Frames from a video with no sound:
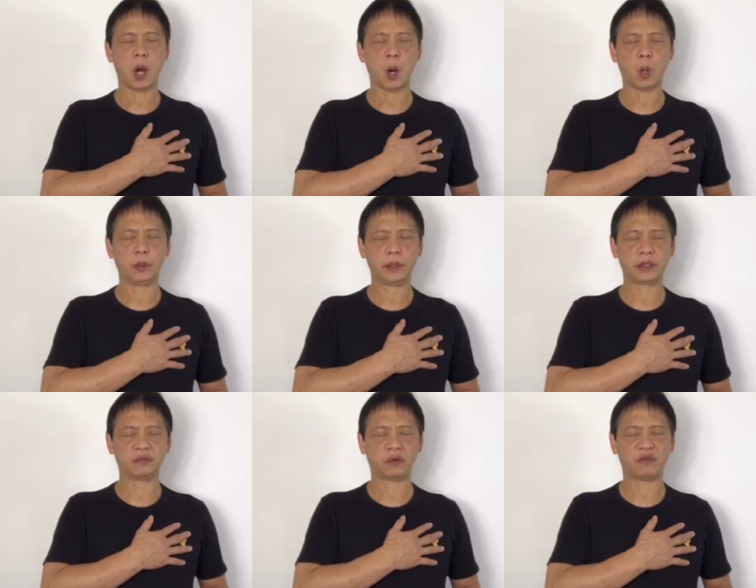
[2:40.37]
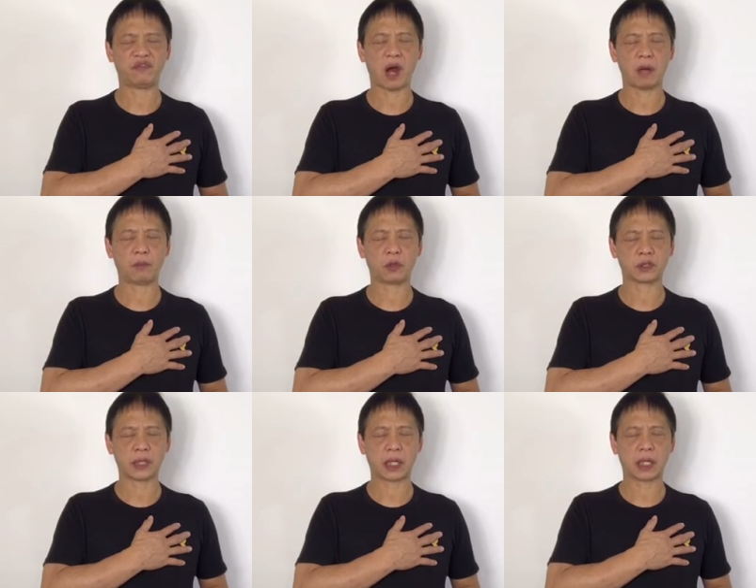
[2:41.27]
Hold this for five more
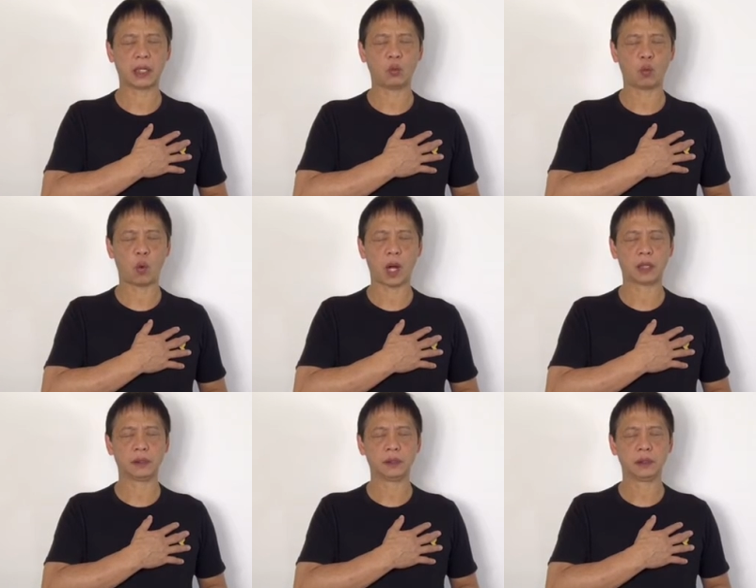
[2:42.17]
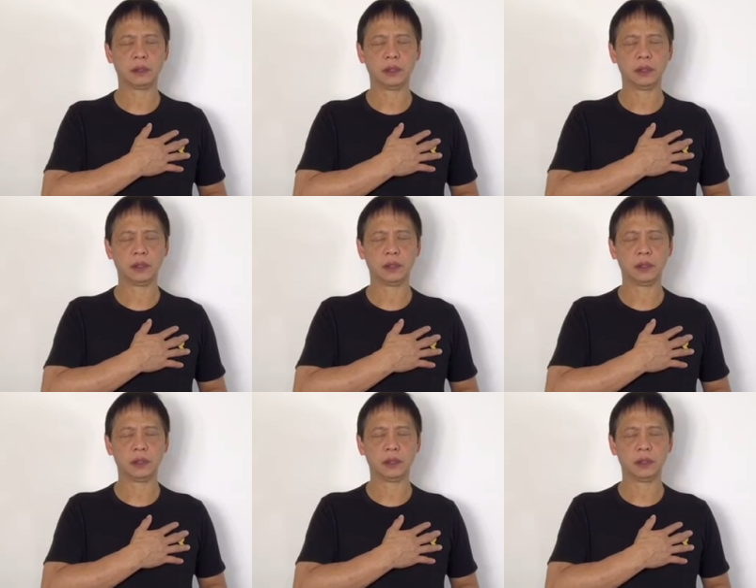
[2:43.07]
seconds. One,